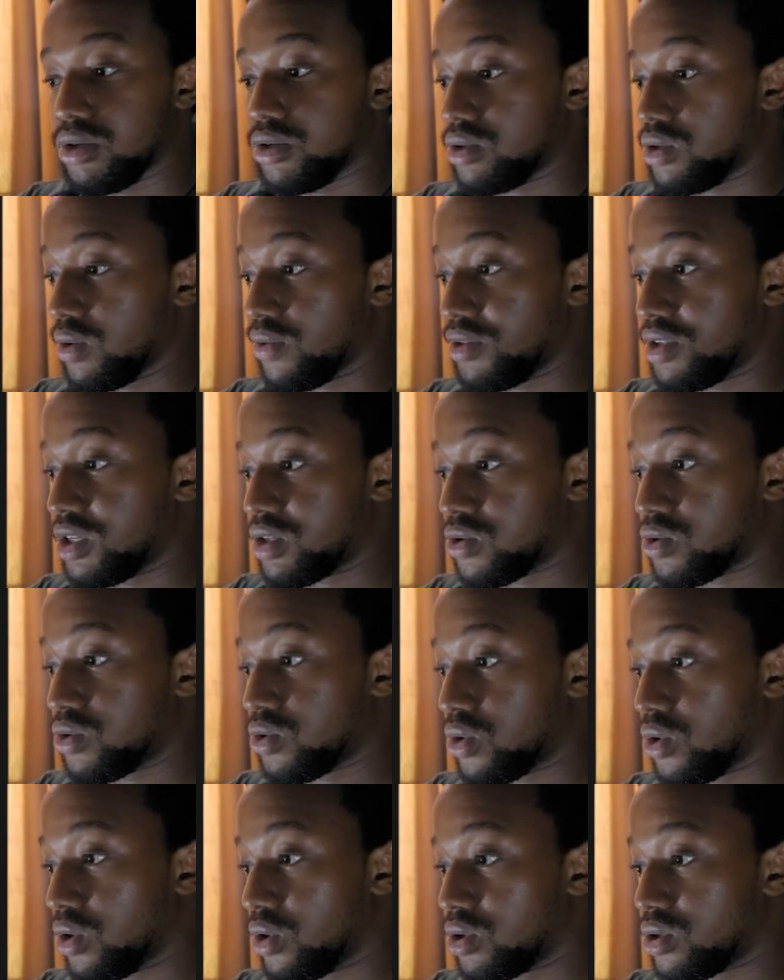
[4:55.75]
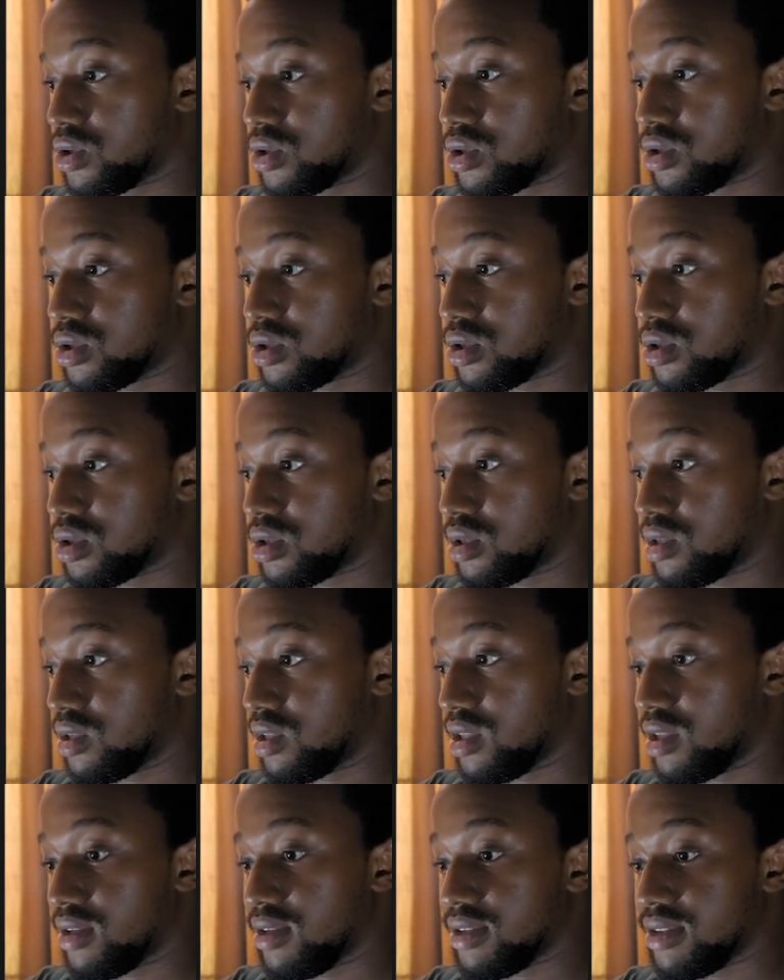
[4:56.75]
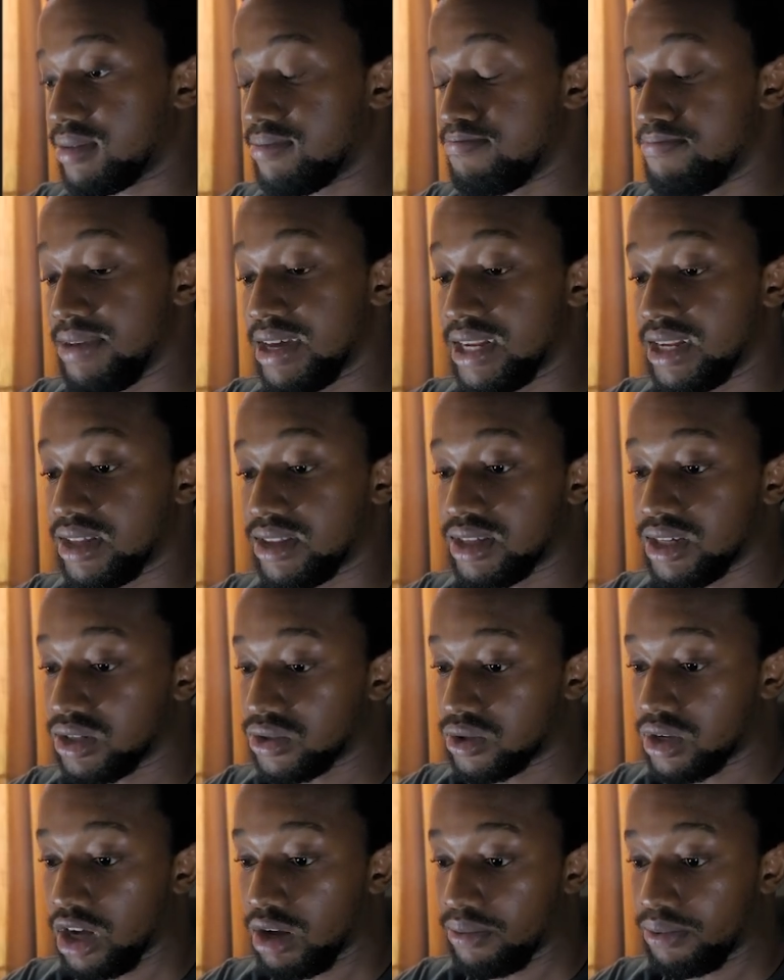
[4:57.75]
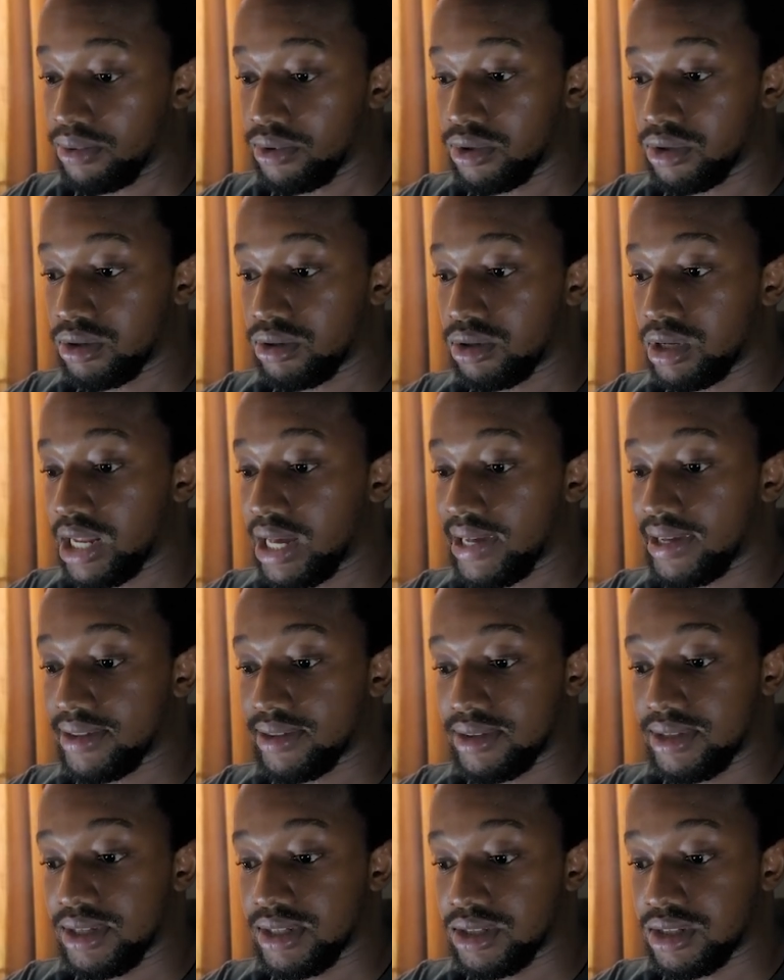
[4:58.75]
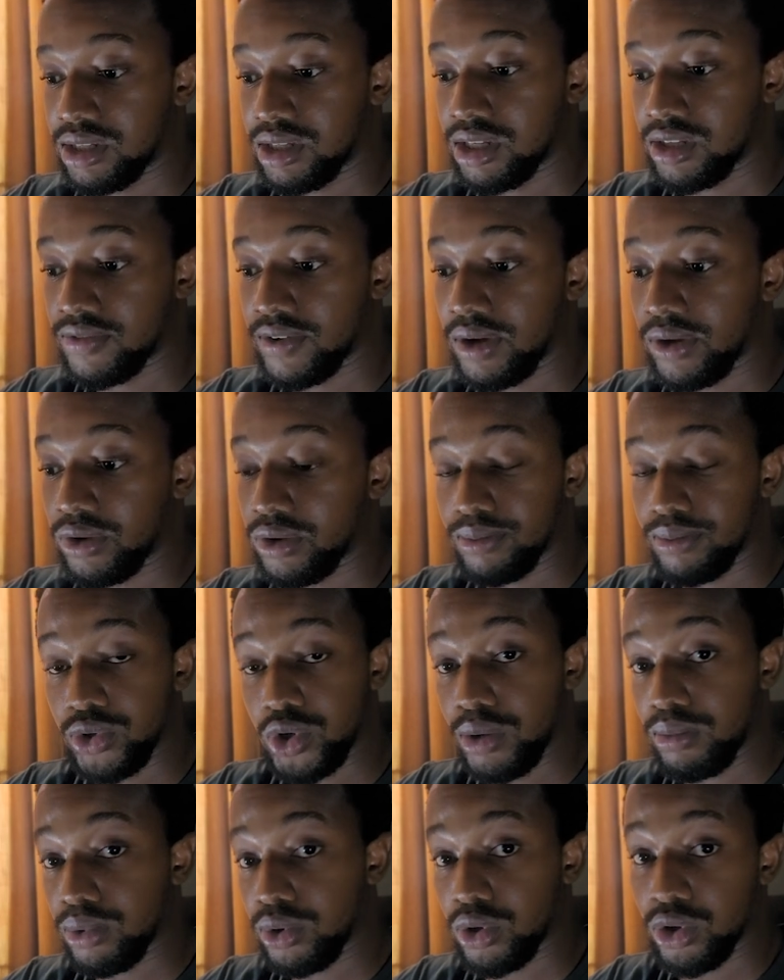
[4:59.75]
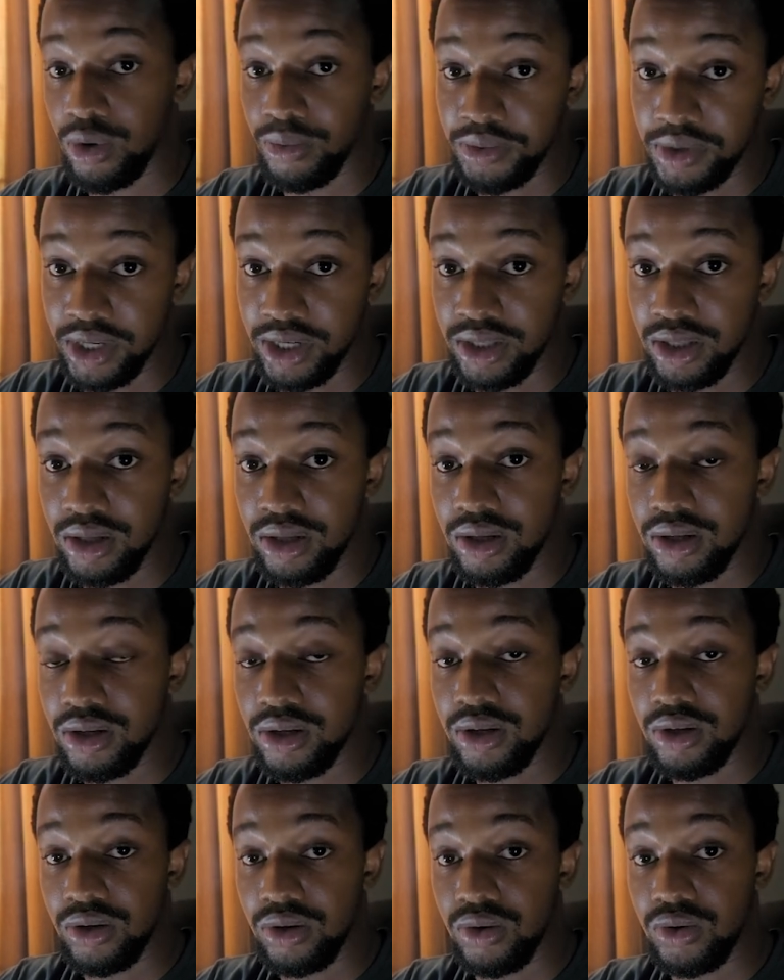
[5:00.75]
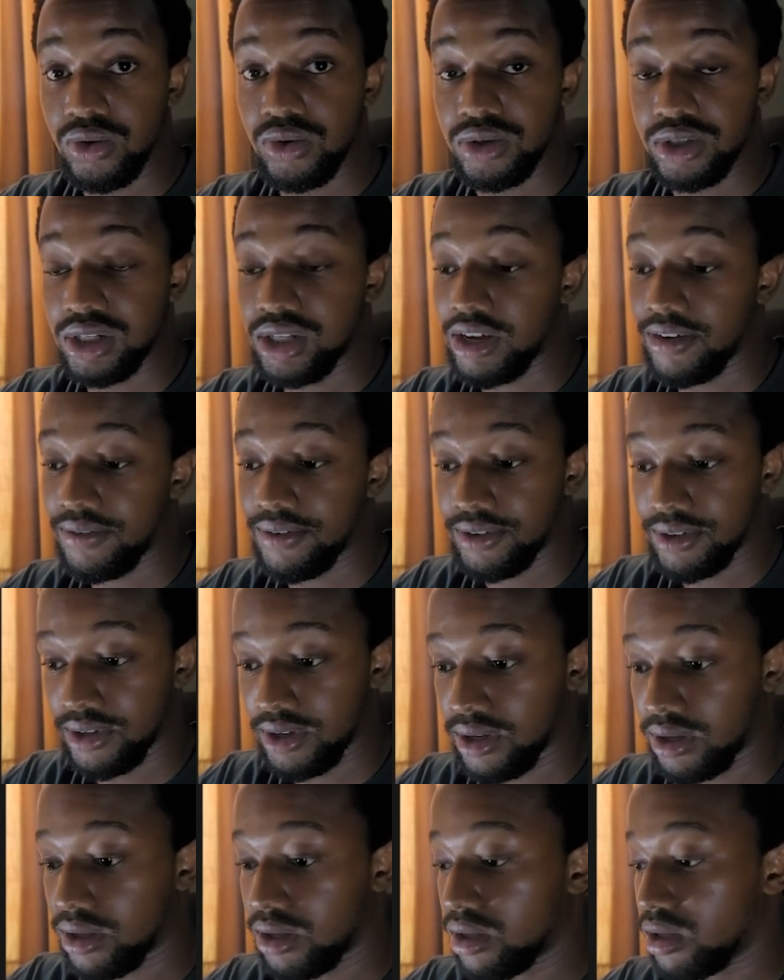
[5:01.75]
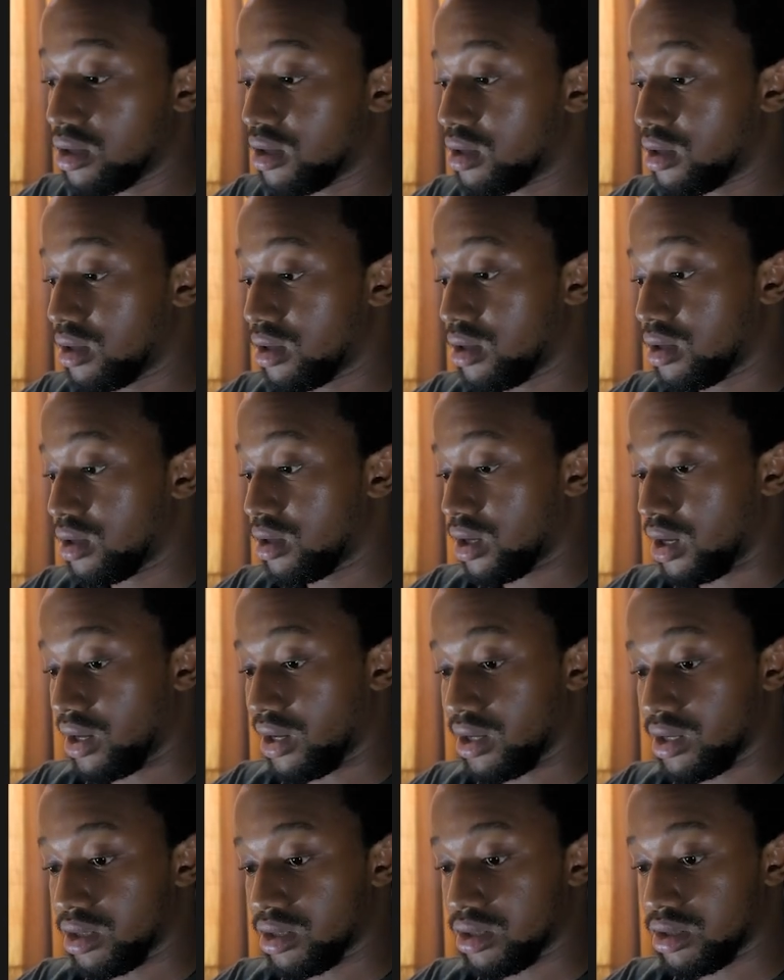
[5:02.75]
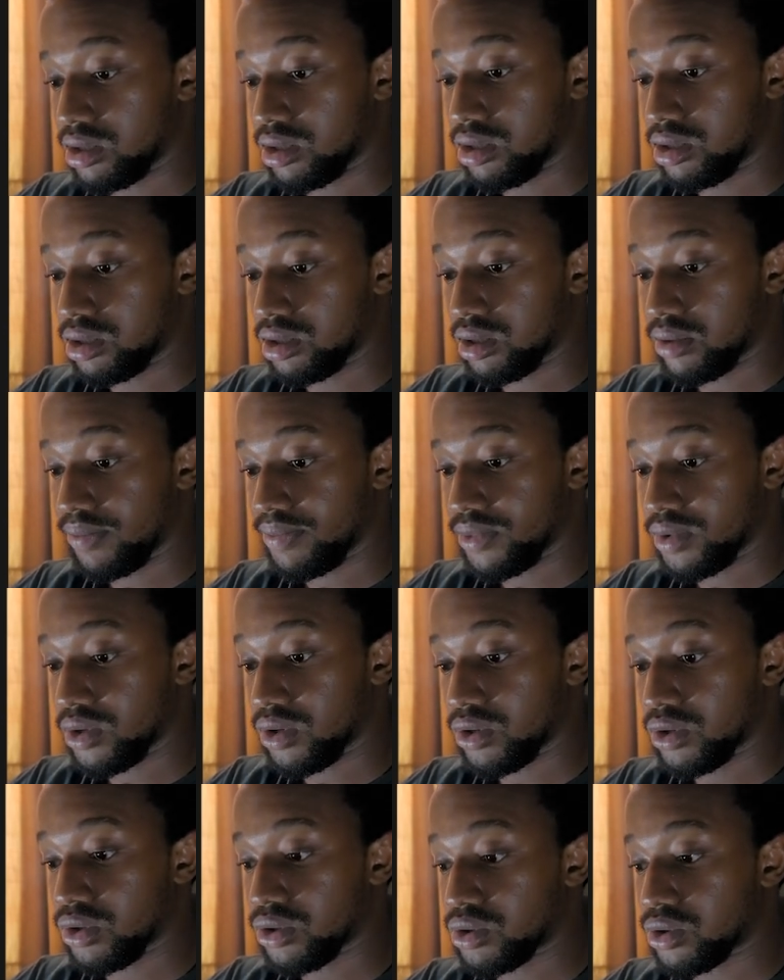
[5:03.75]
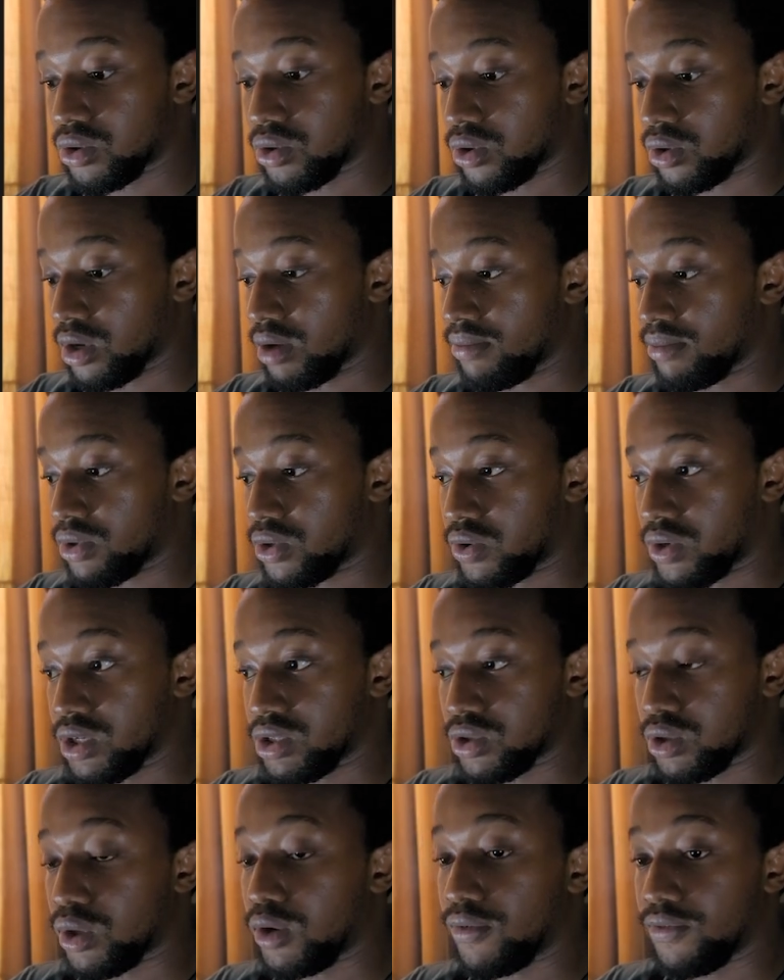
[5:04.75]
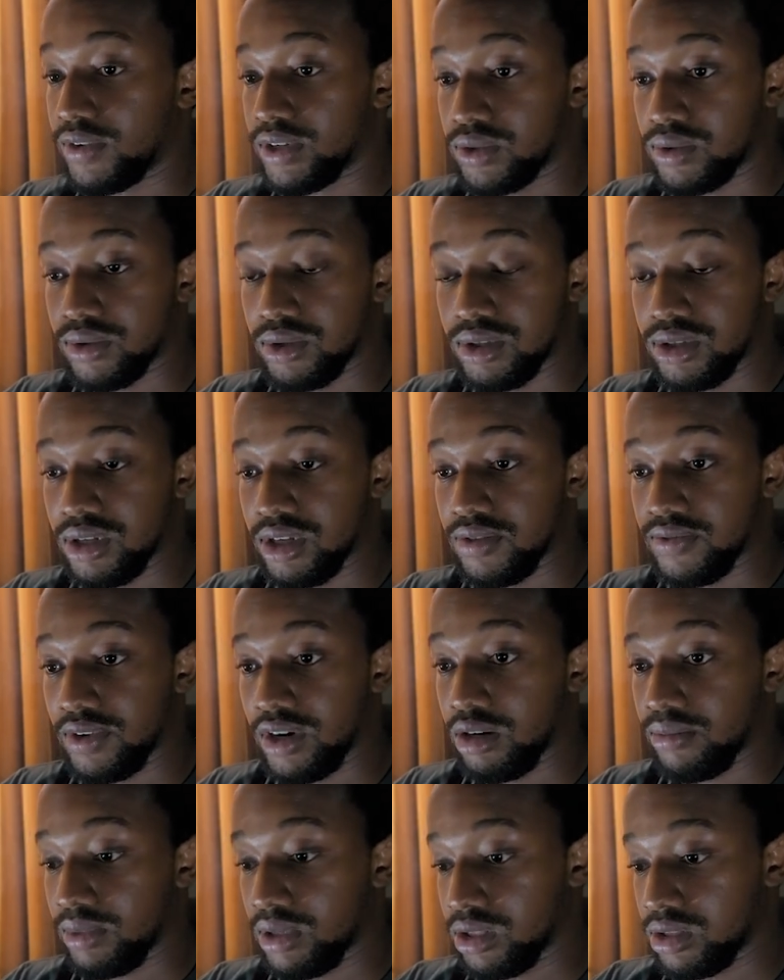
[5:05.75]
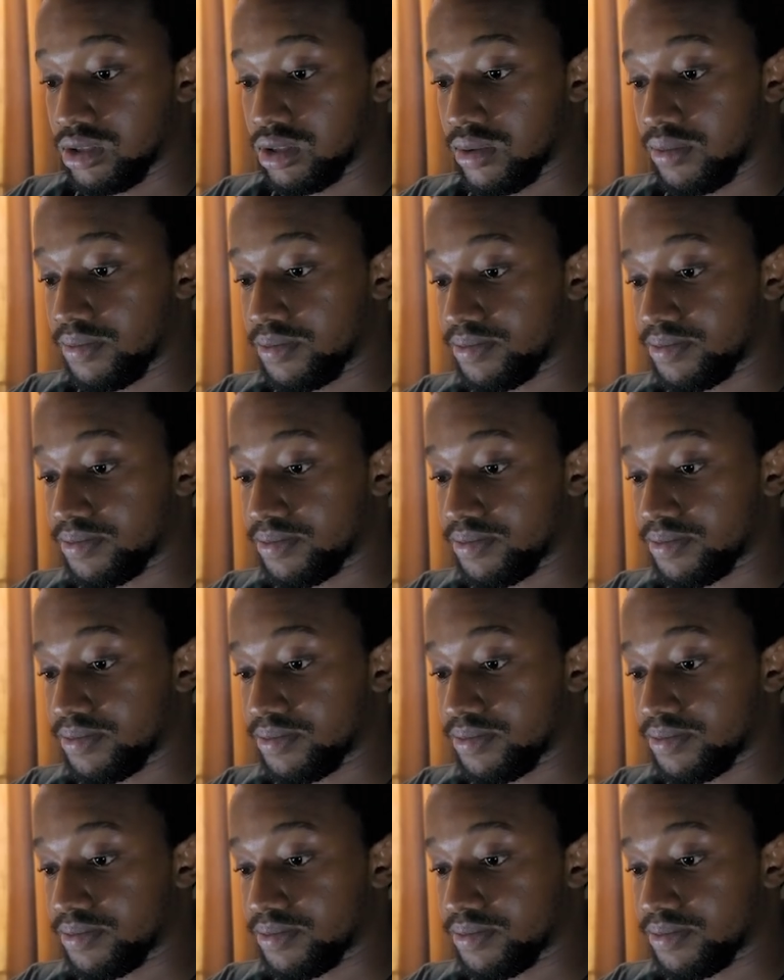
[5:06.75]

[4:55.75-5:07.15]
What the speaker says: So this could cause many things could happen. Like the state file become corrupted, losing everything, and you could also create conflict within the environment.